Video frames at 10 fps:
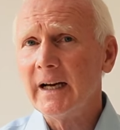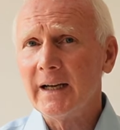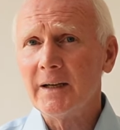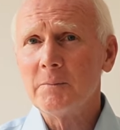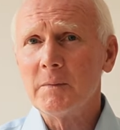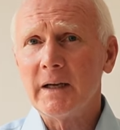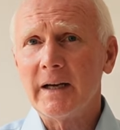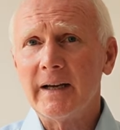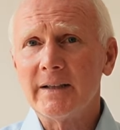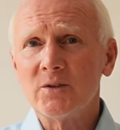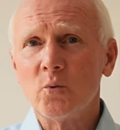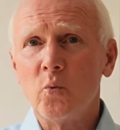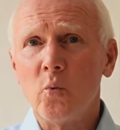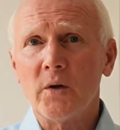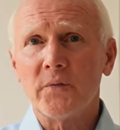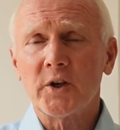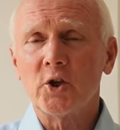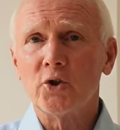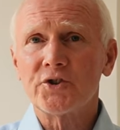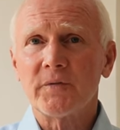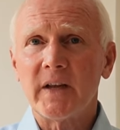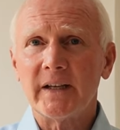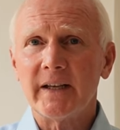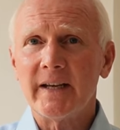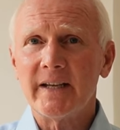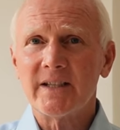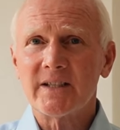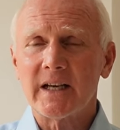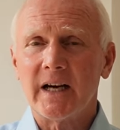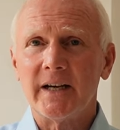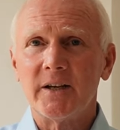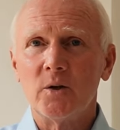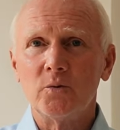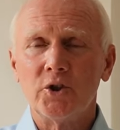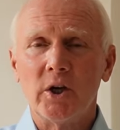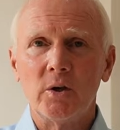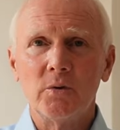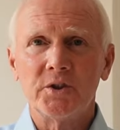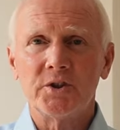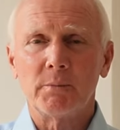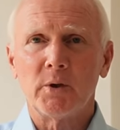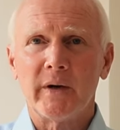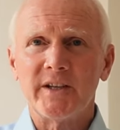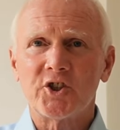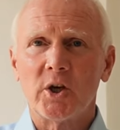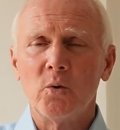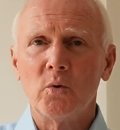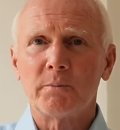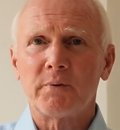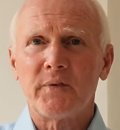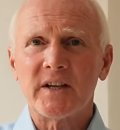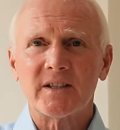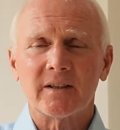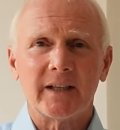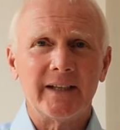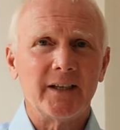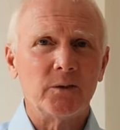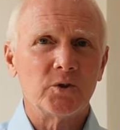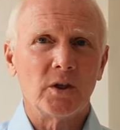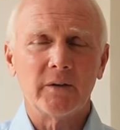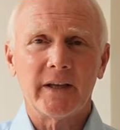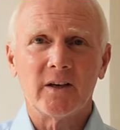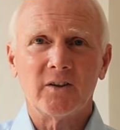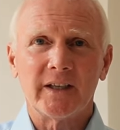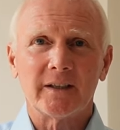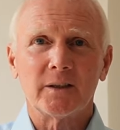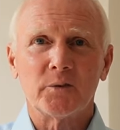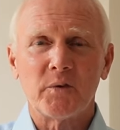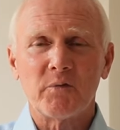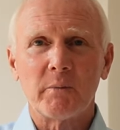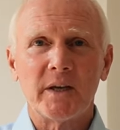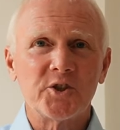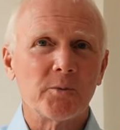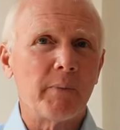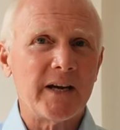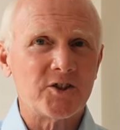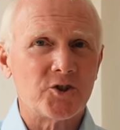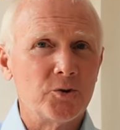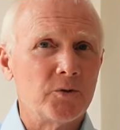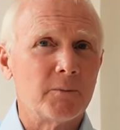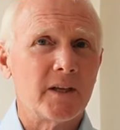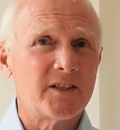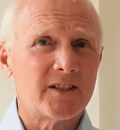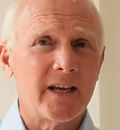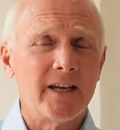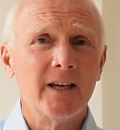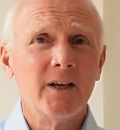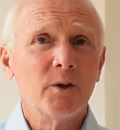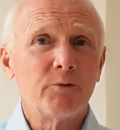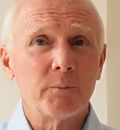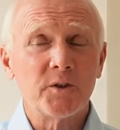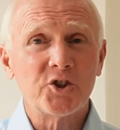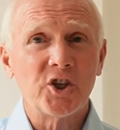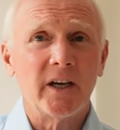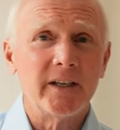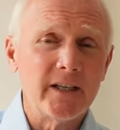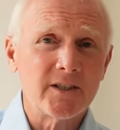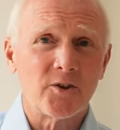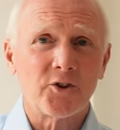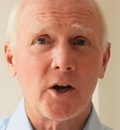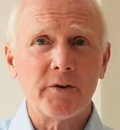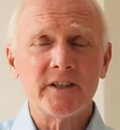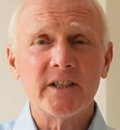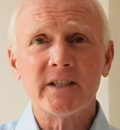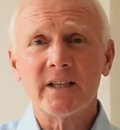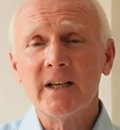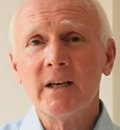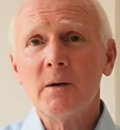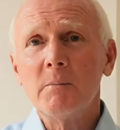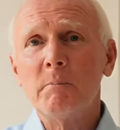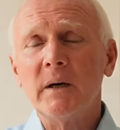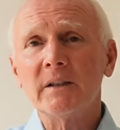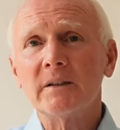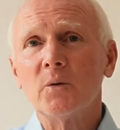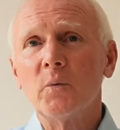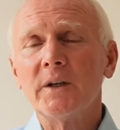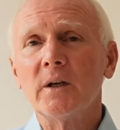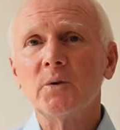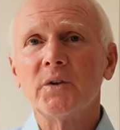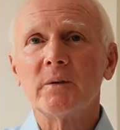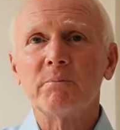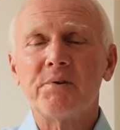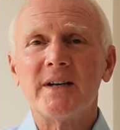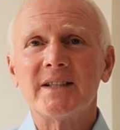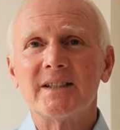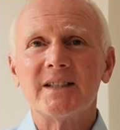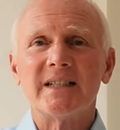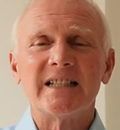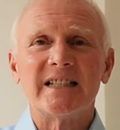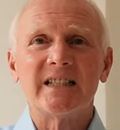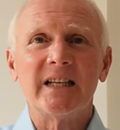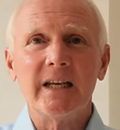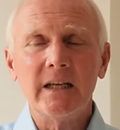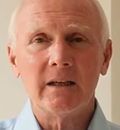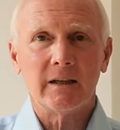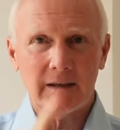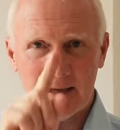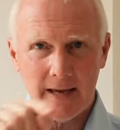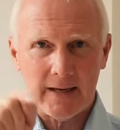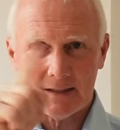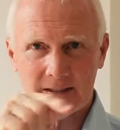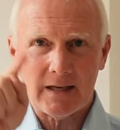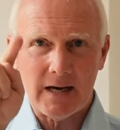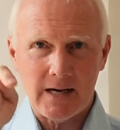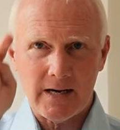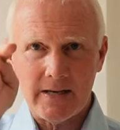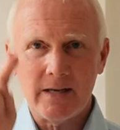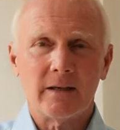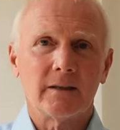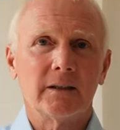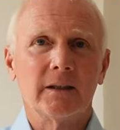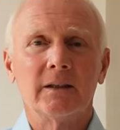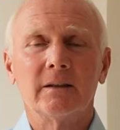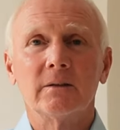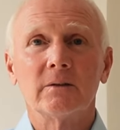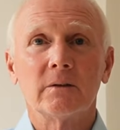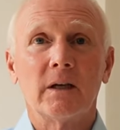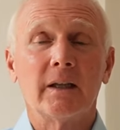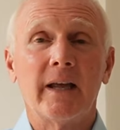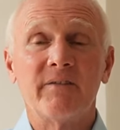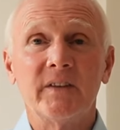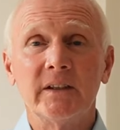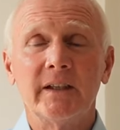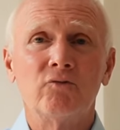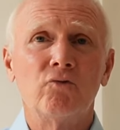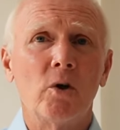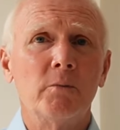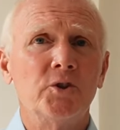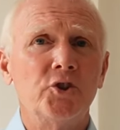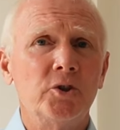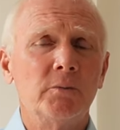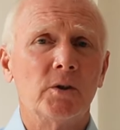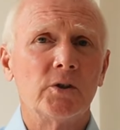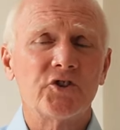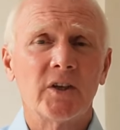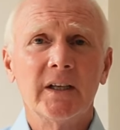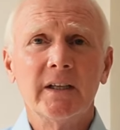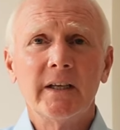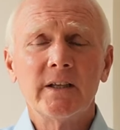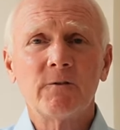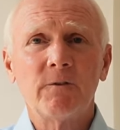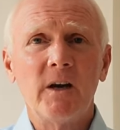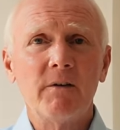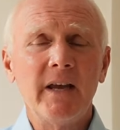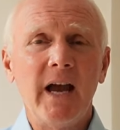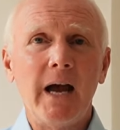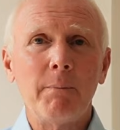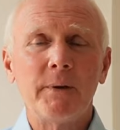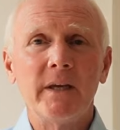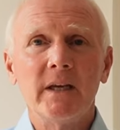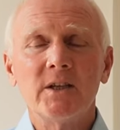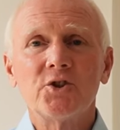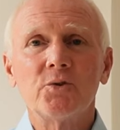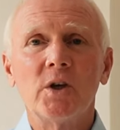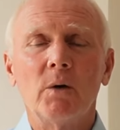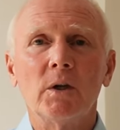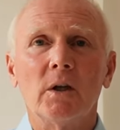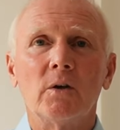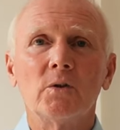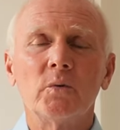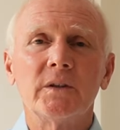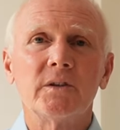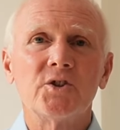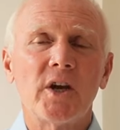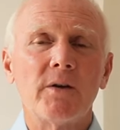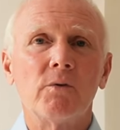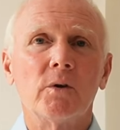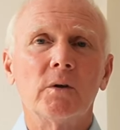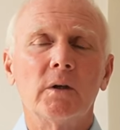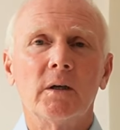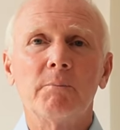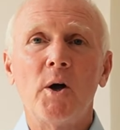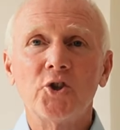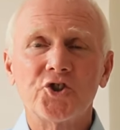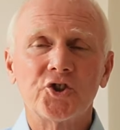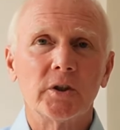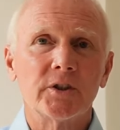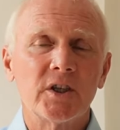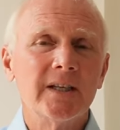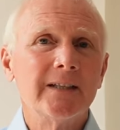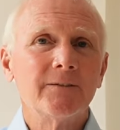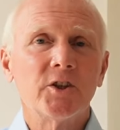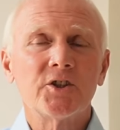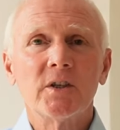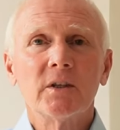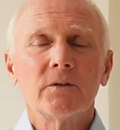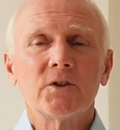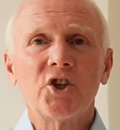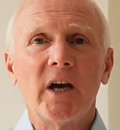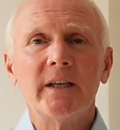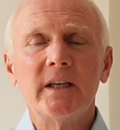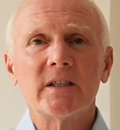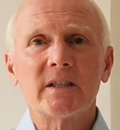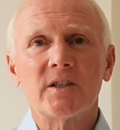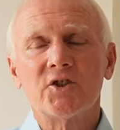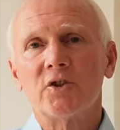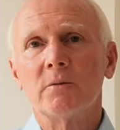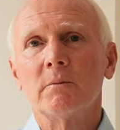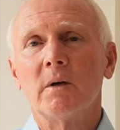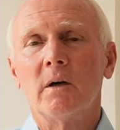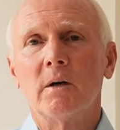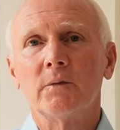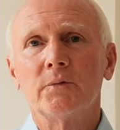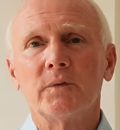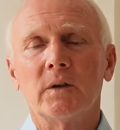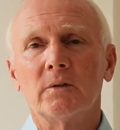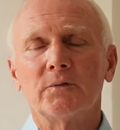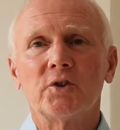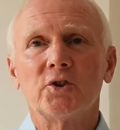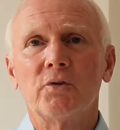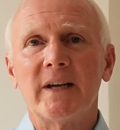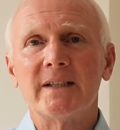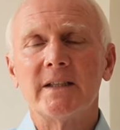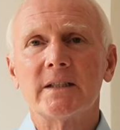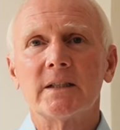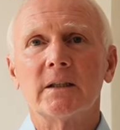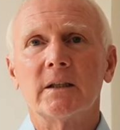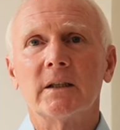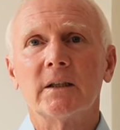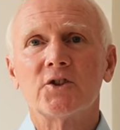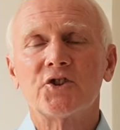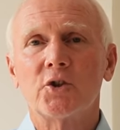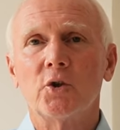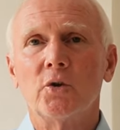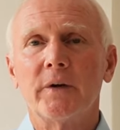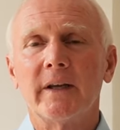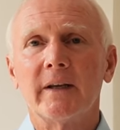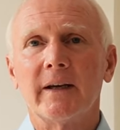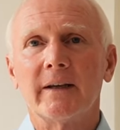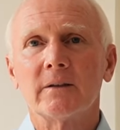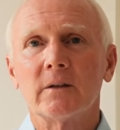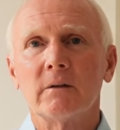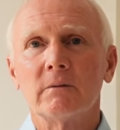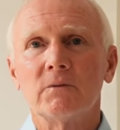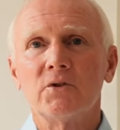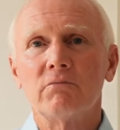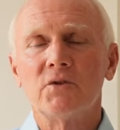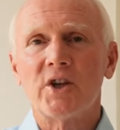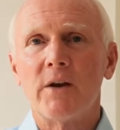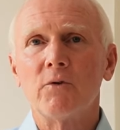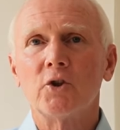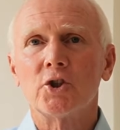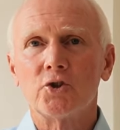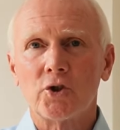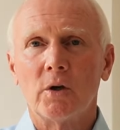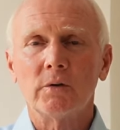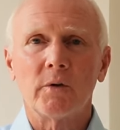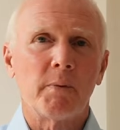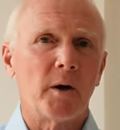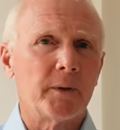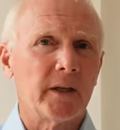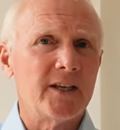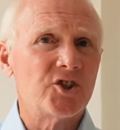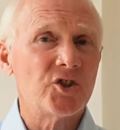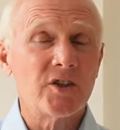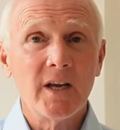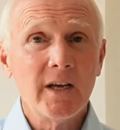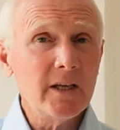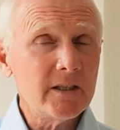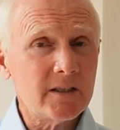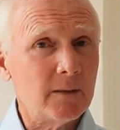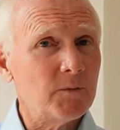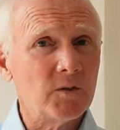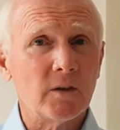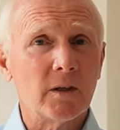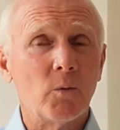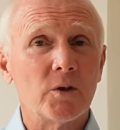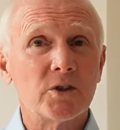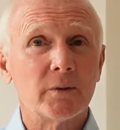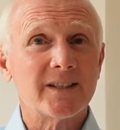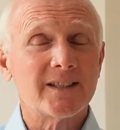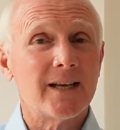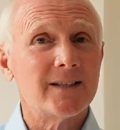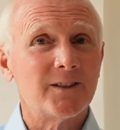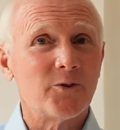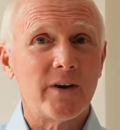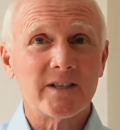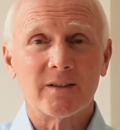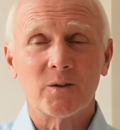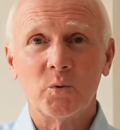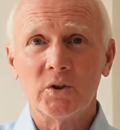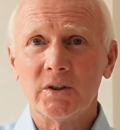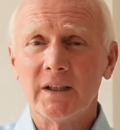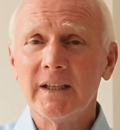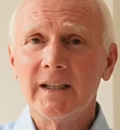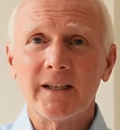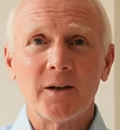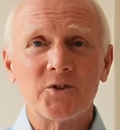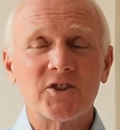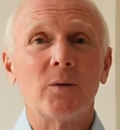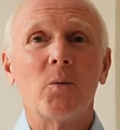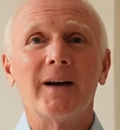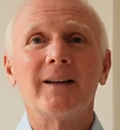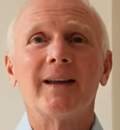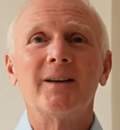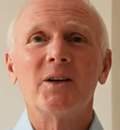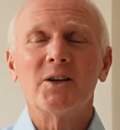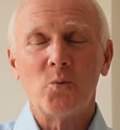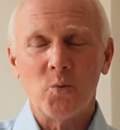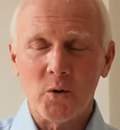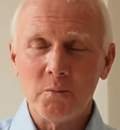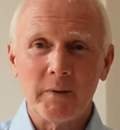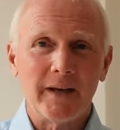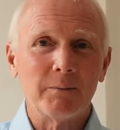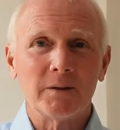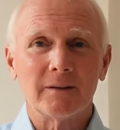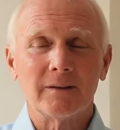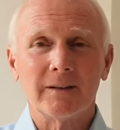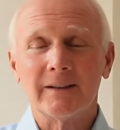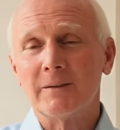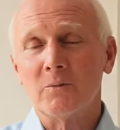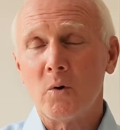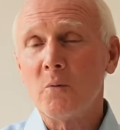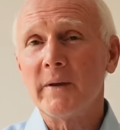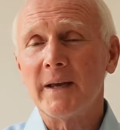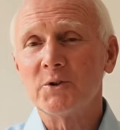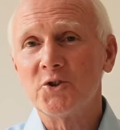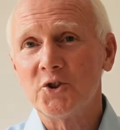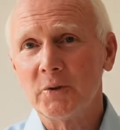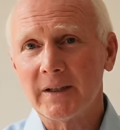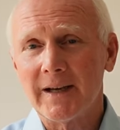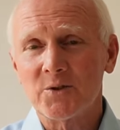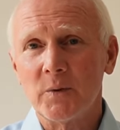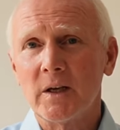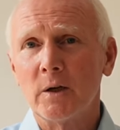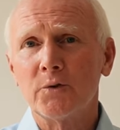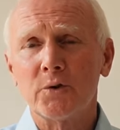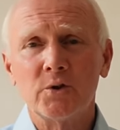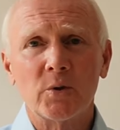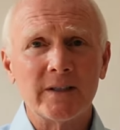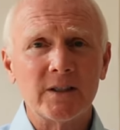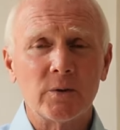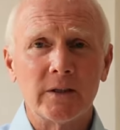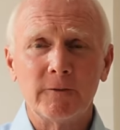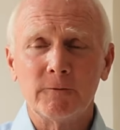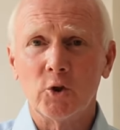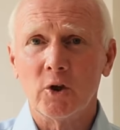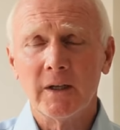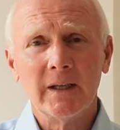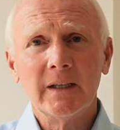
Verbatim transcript: Um, and what the cause of that is, I don't know. The WHO would profess that they don't know. They can't get enough information passed to them, they say, from the Chinese authorities. But we know that President Xi, XI uh, 11 in Roman numerals, is very happy to go along with the general uh, postulate that the Chinese system of, of credit uh, scoring and general control of the populations is something that they want to extend to the rest of the world, and I don't see why they won't be able, uh, won't be able to do it as we go through 2024.